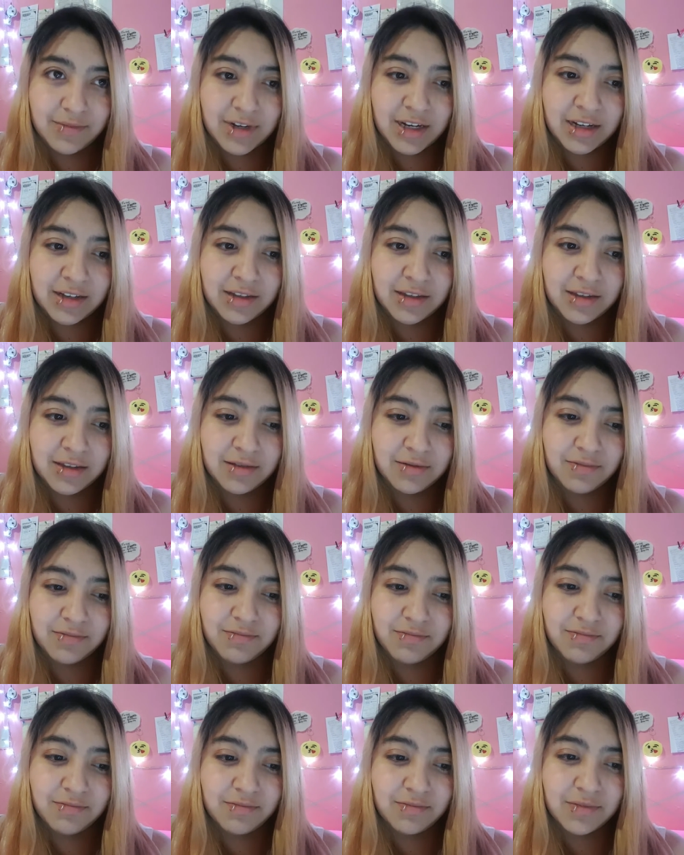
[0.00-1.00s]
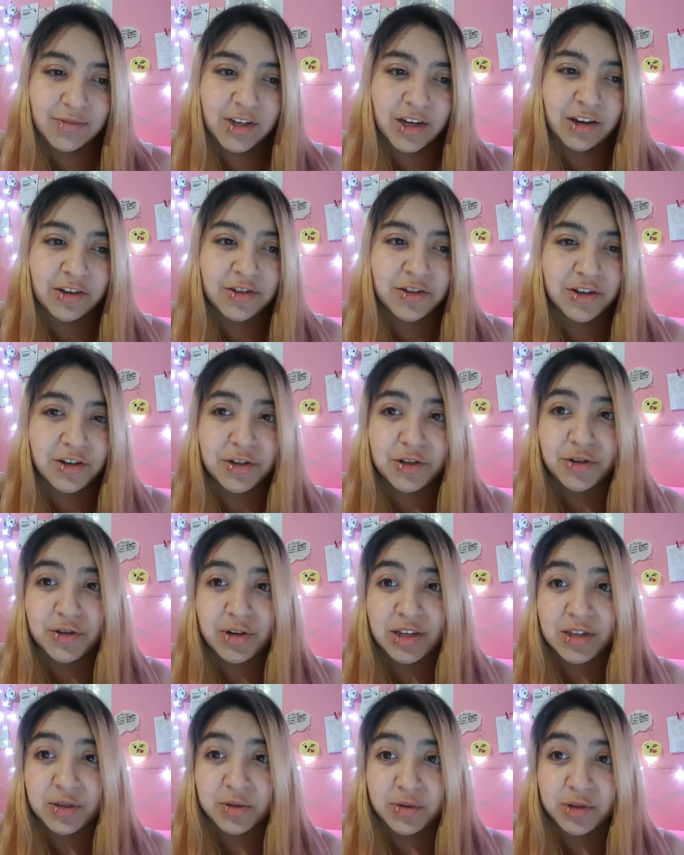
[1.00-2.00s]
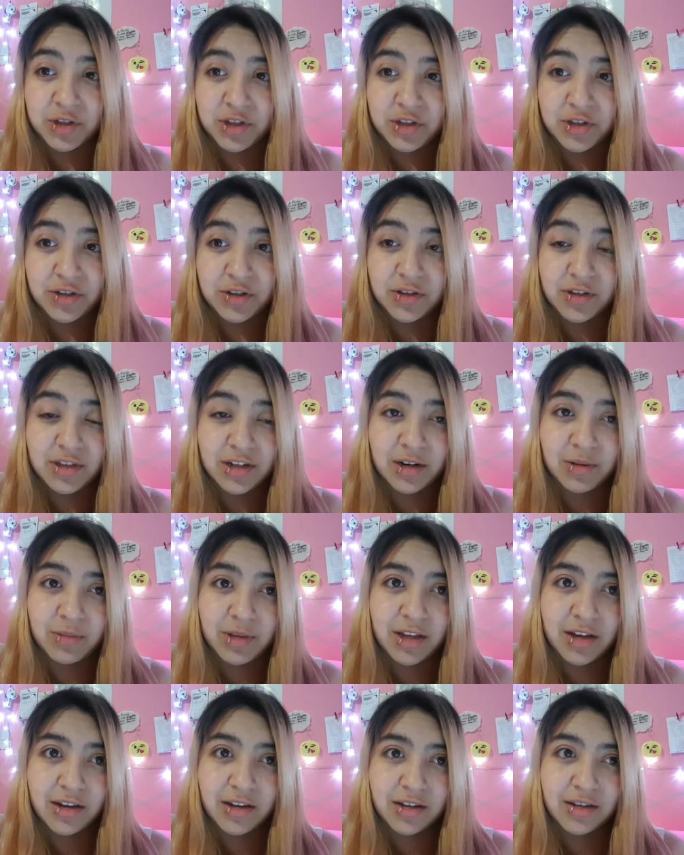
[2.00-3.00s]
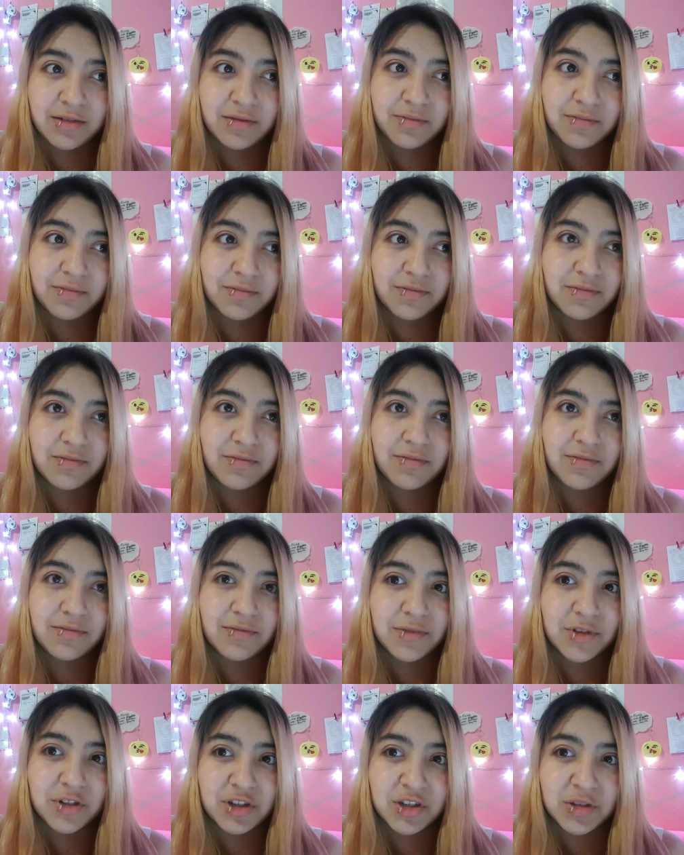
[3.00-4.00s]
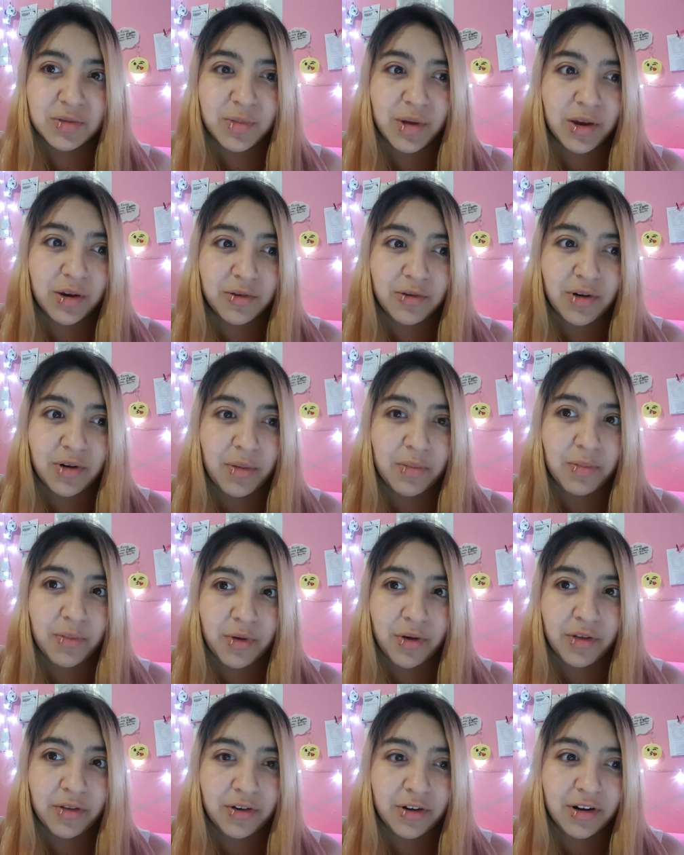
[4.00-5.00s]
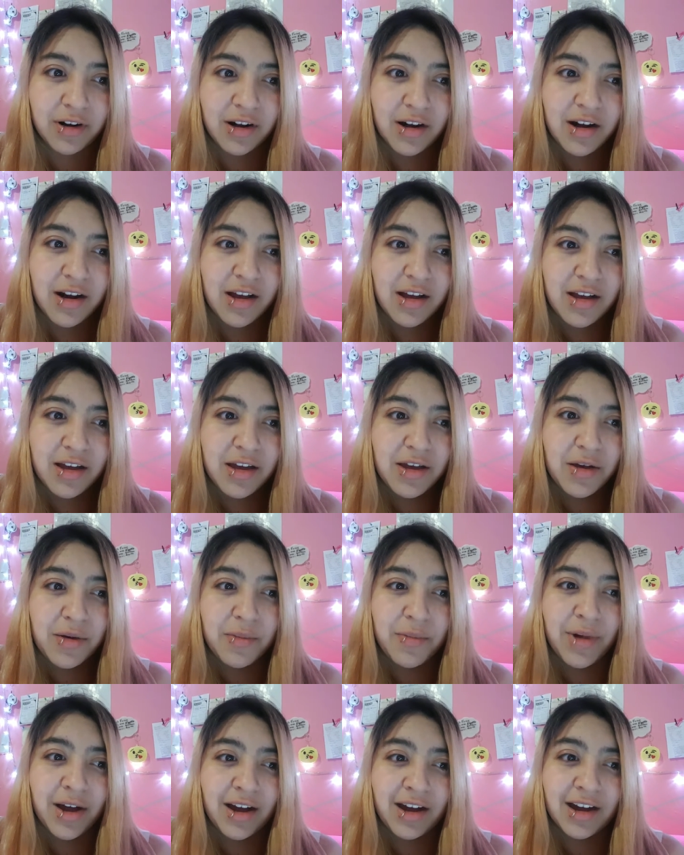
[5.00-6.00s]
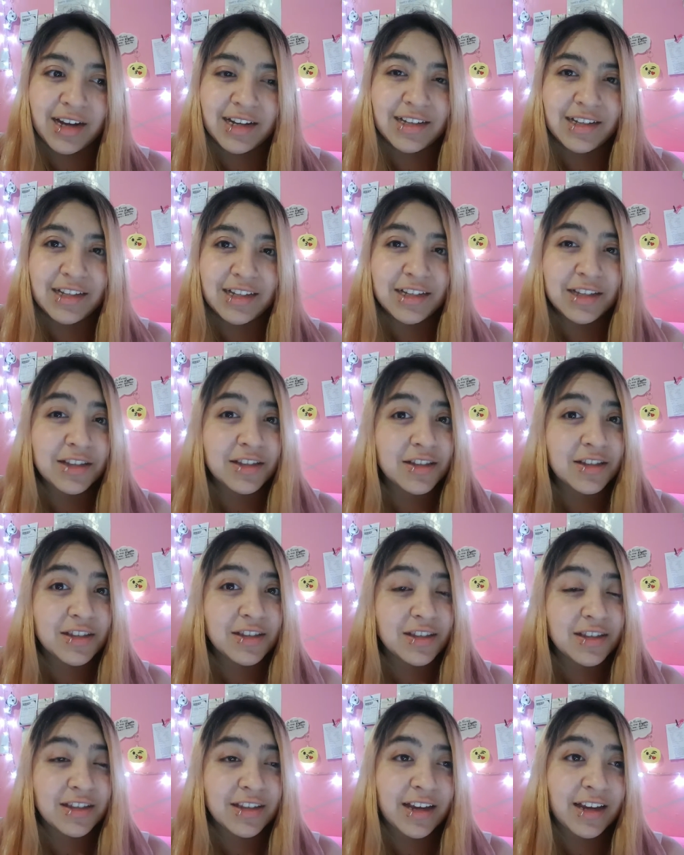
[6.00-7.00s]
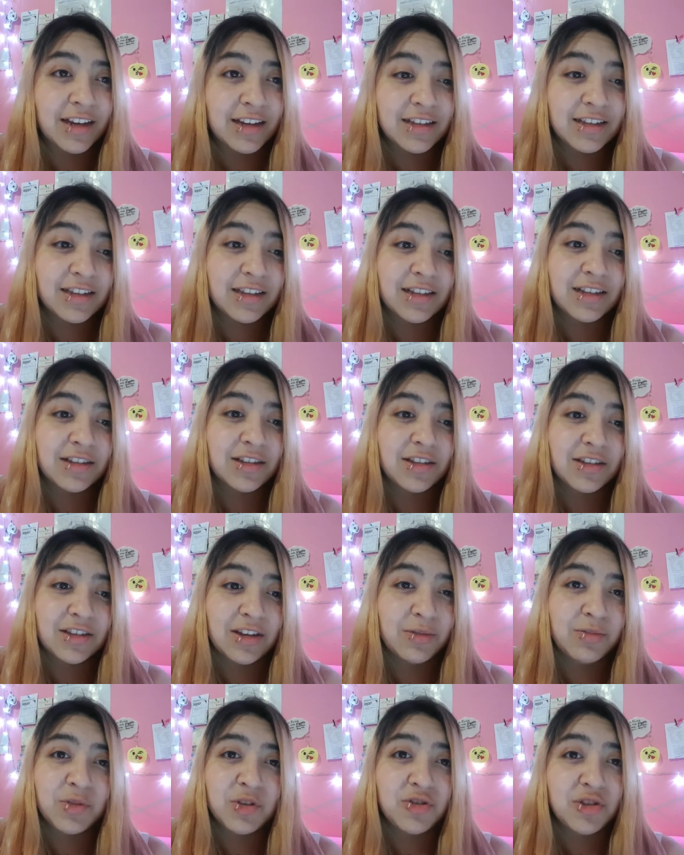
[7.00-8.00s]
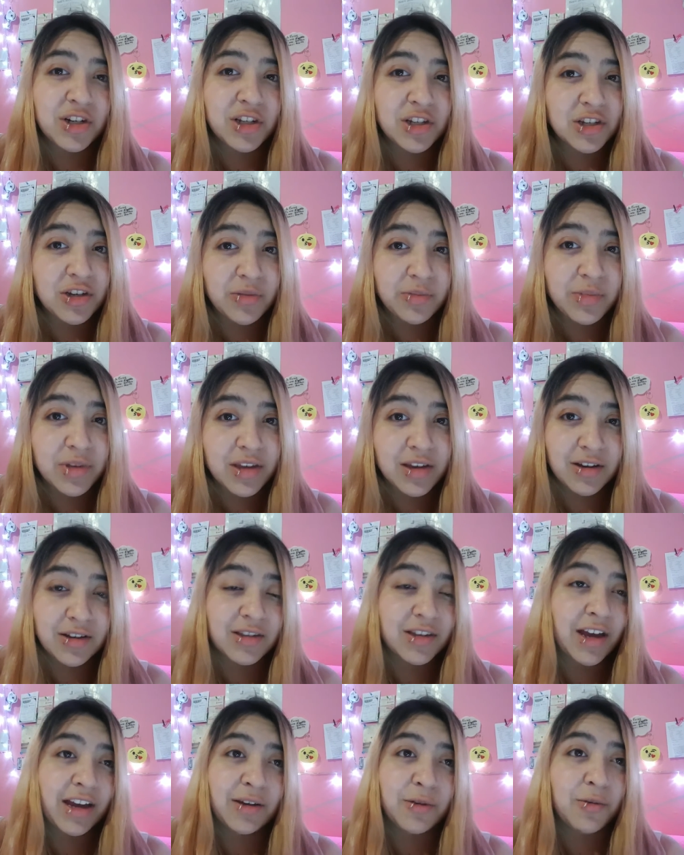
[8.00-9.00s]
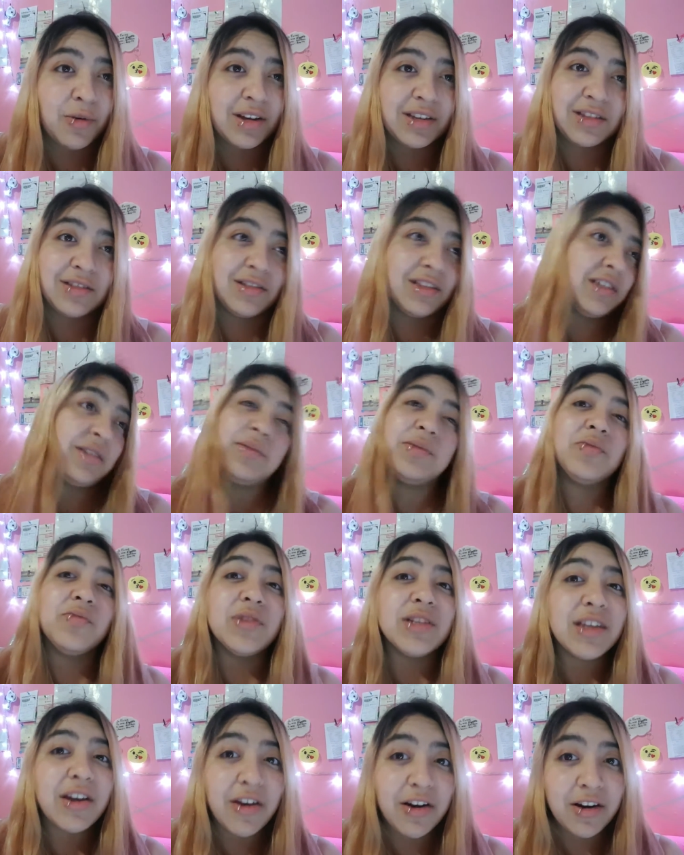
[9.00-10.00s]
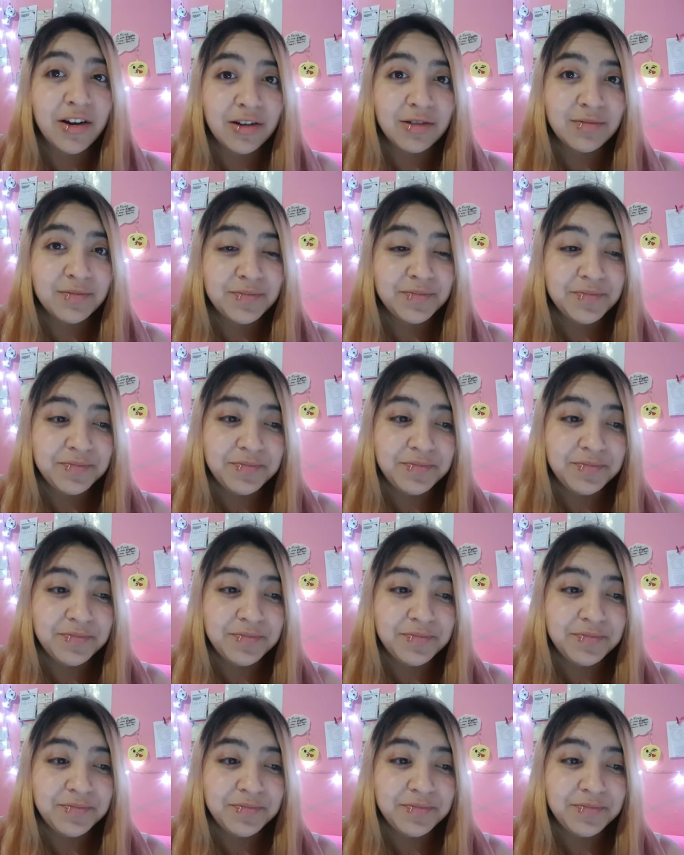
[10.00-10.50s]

And they start to ask questions, and I'm like, she's my grandmother. My ID doesn't say it's the same direction because I wasn't living with her.